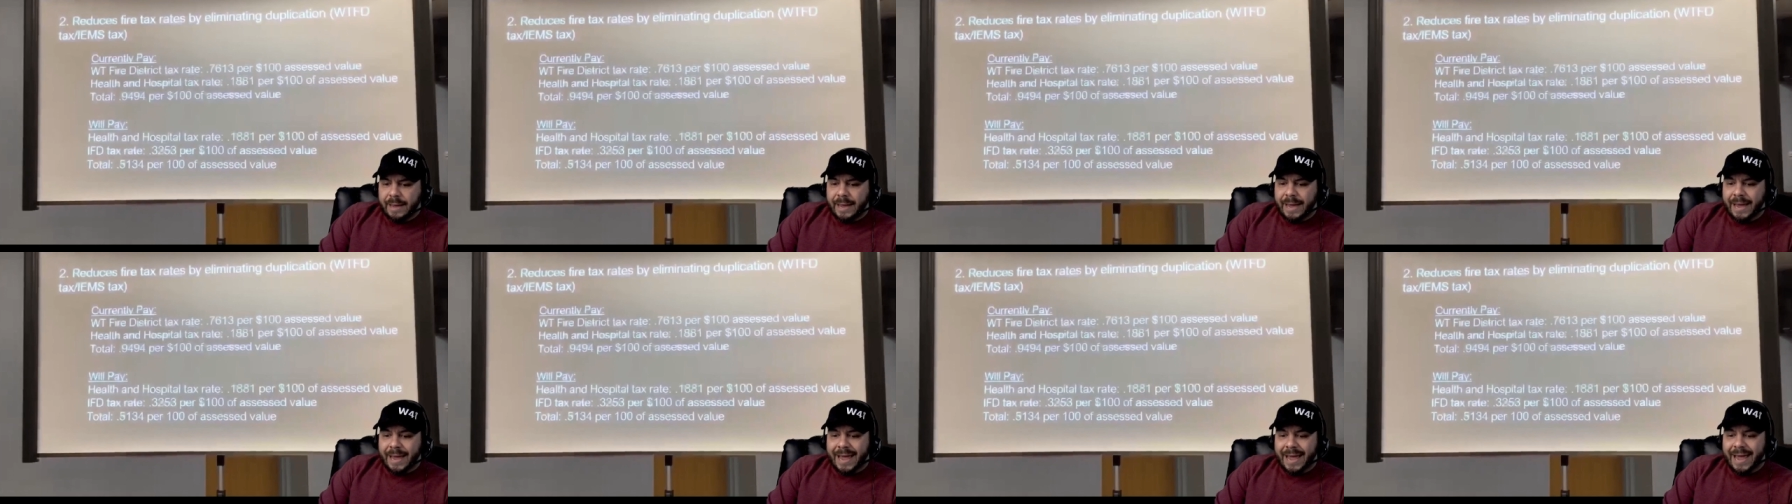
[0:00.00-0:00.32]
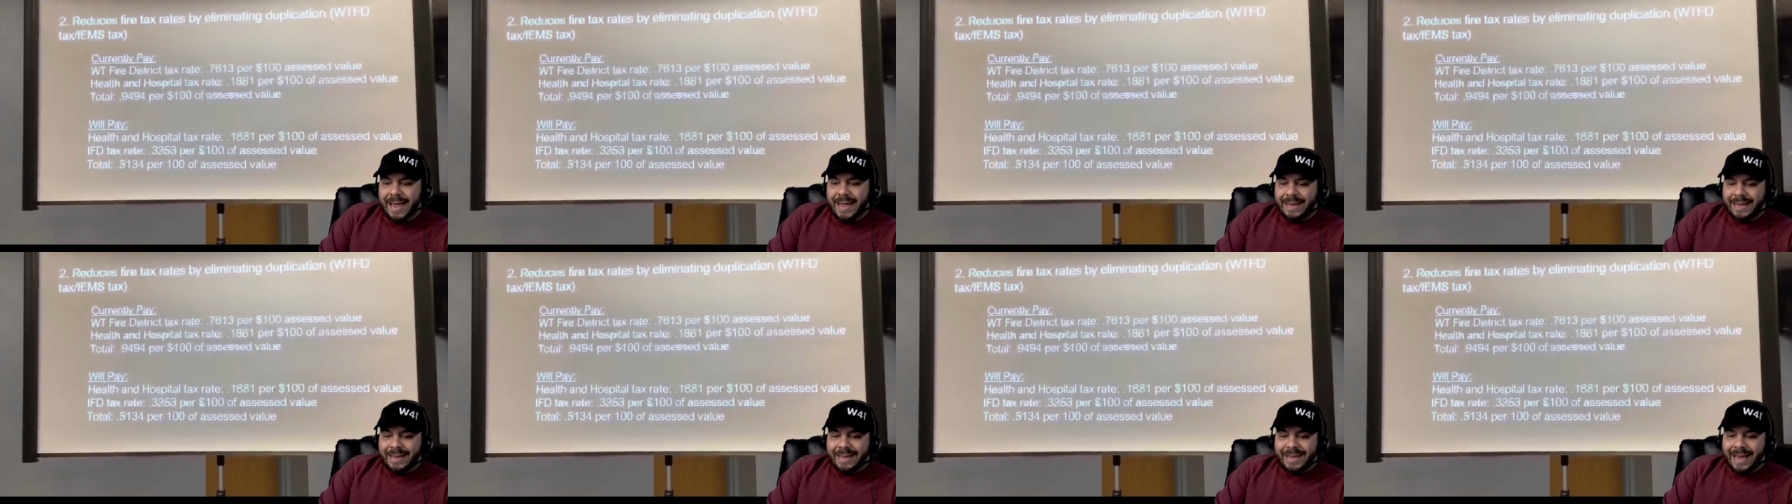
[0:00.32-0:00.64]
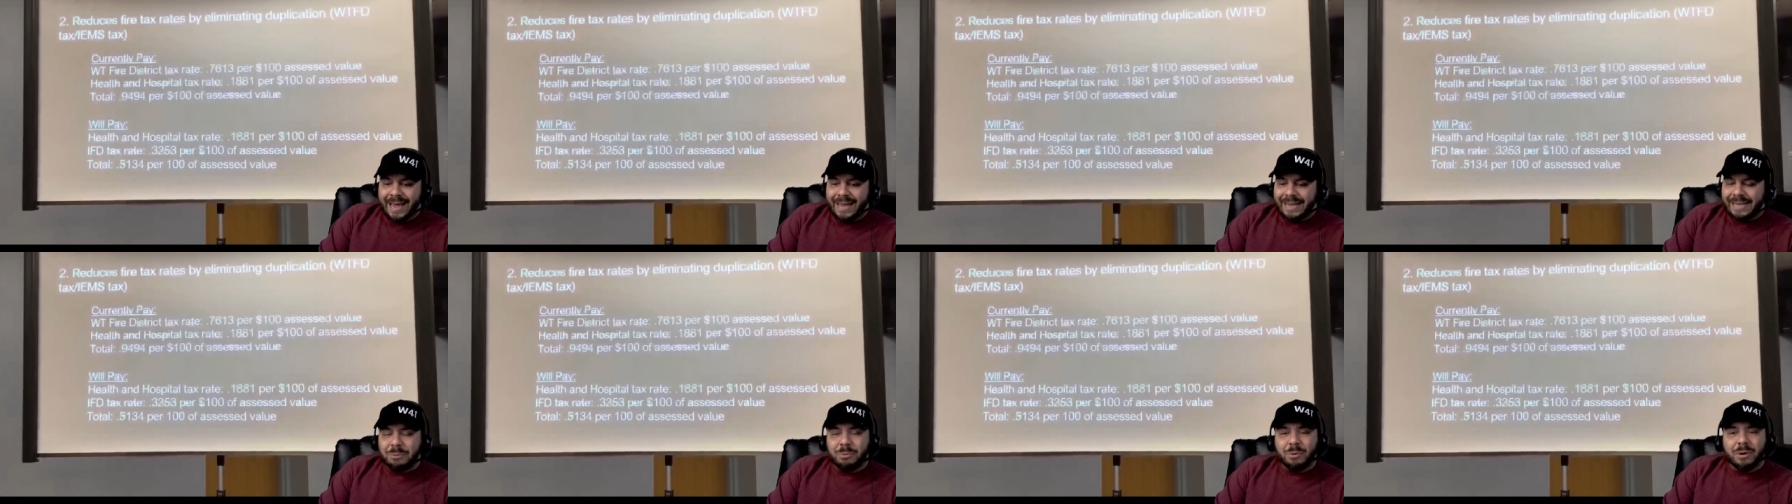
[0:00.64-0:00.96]
Hey,
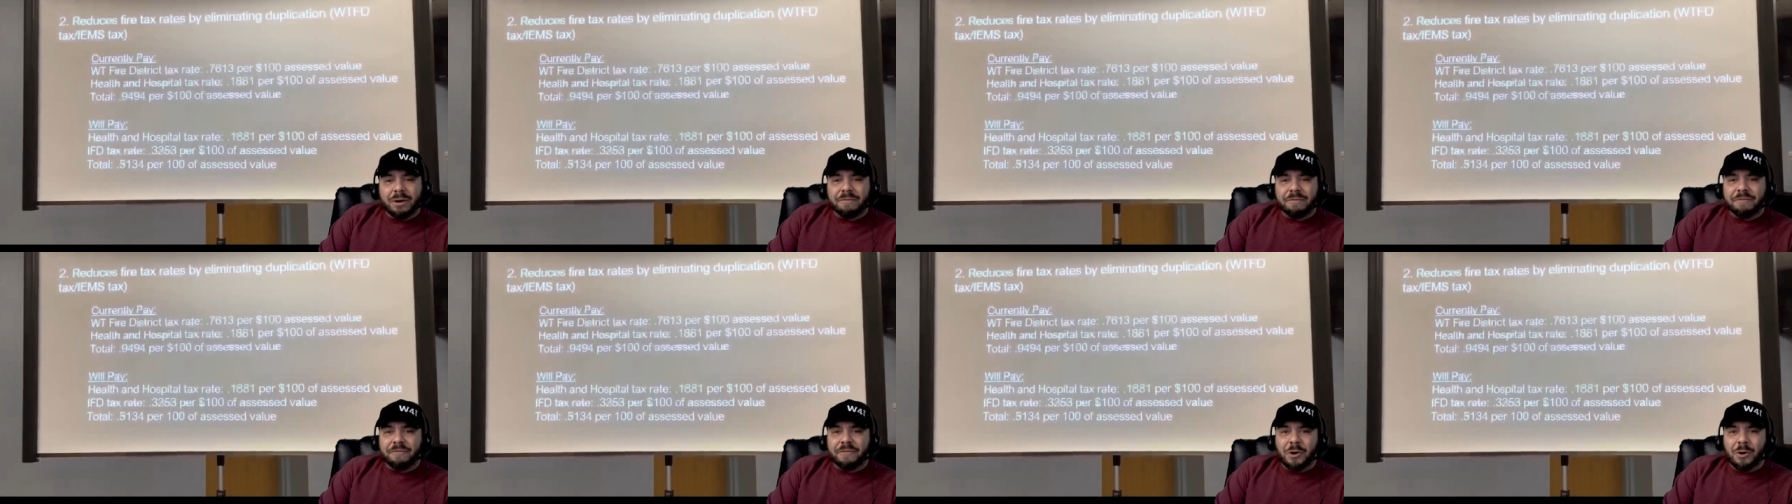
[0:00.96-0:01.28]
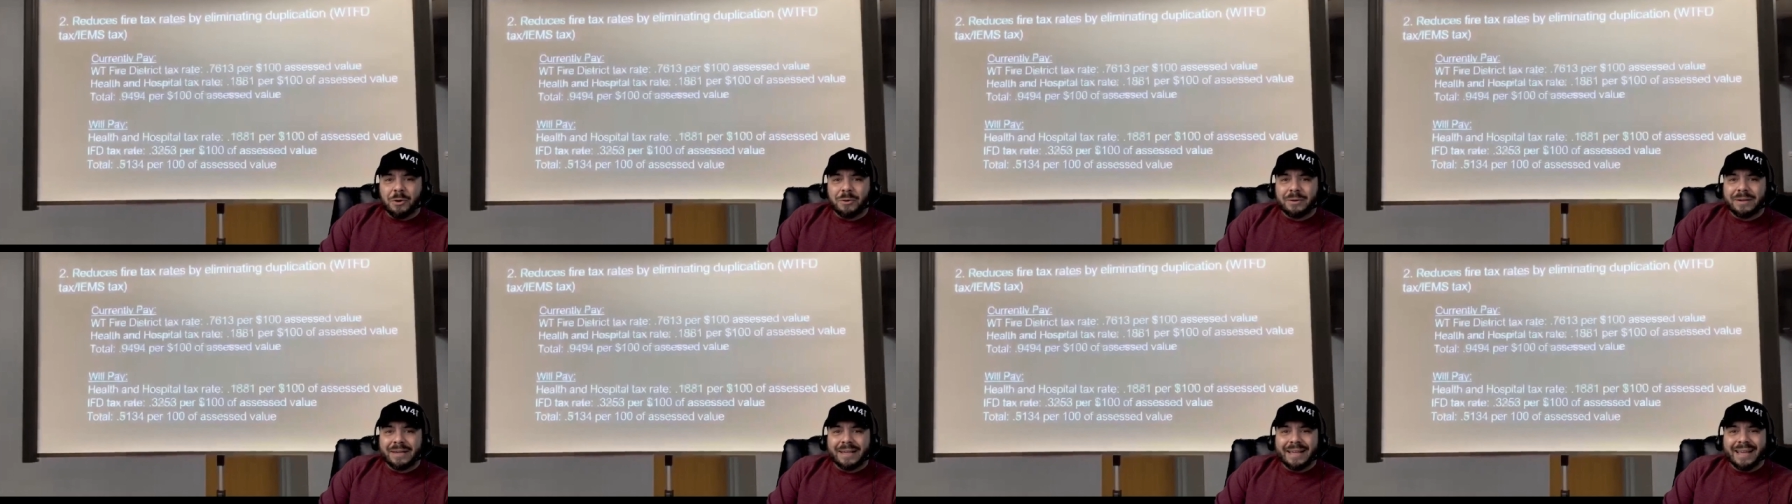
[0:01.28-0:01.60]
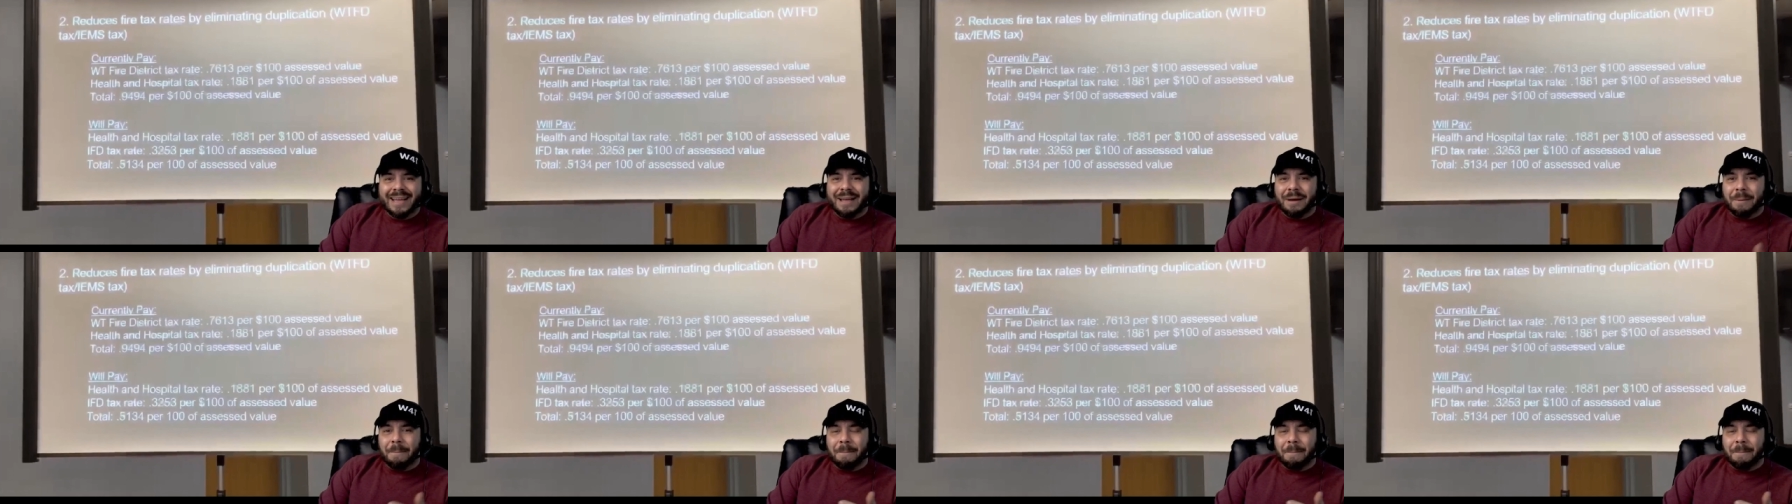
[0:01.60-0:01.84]
guess what, folks?